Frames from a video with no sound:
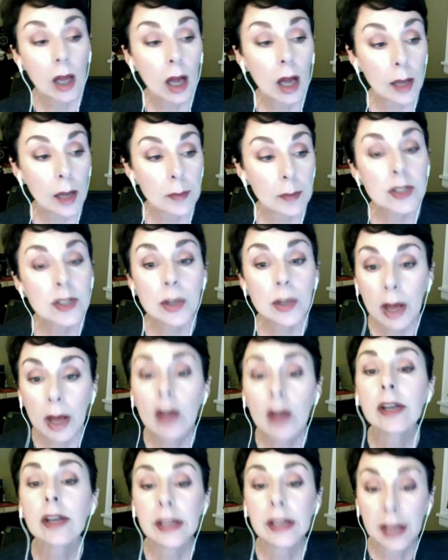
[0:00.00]
So I
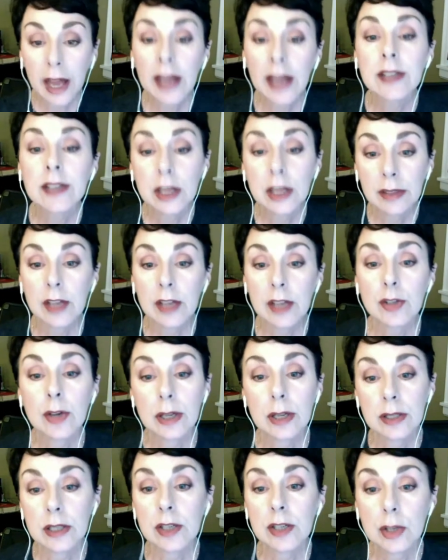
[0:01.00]
already had done that
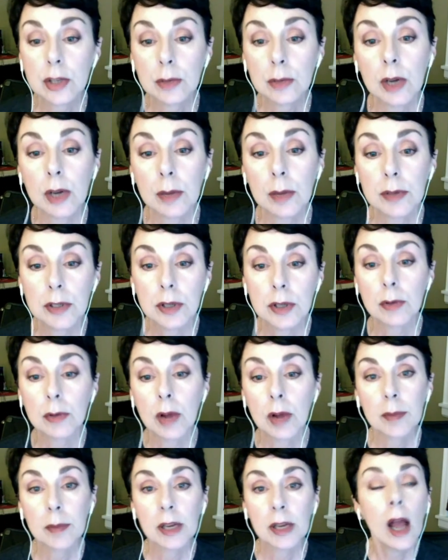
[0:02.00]
transition when I went to the
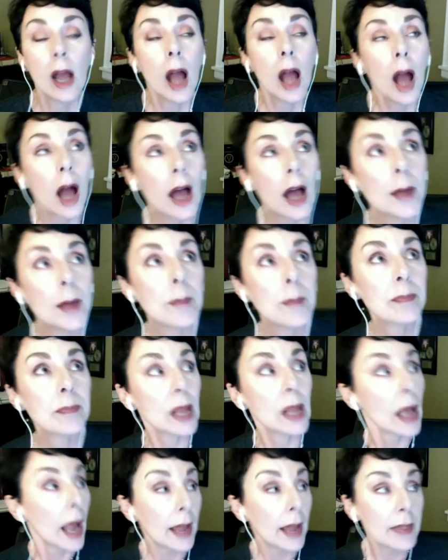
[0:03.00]
Ryman.
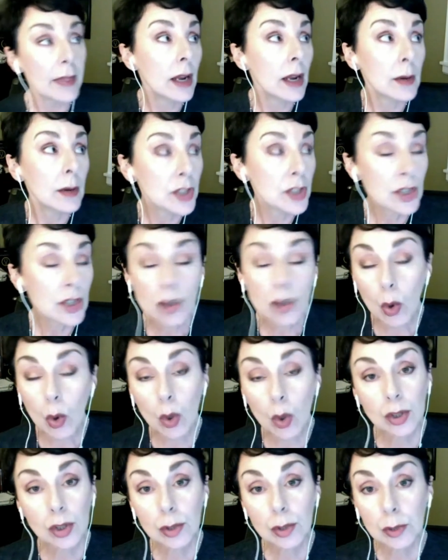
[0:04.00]
And then I was just older
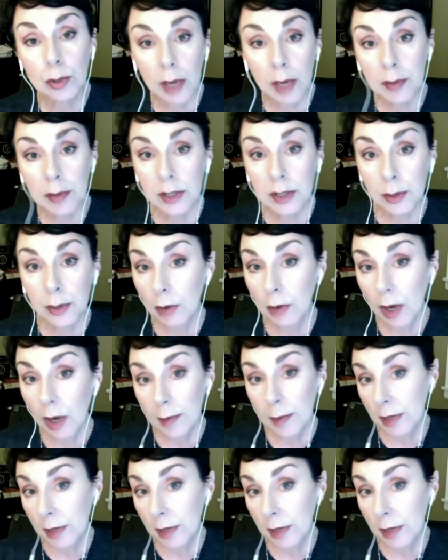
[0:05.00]
when I was at the Ryman.